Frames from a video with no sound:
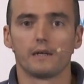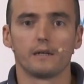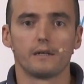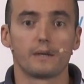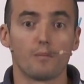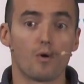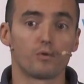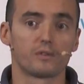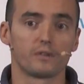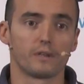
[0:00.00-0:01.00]

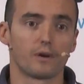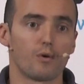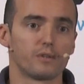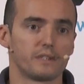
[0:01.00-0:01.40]
remote code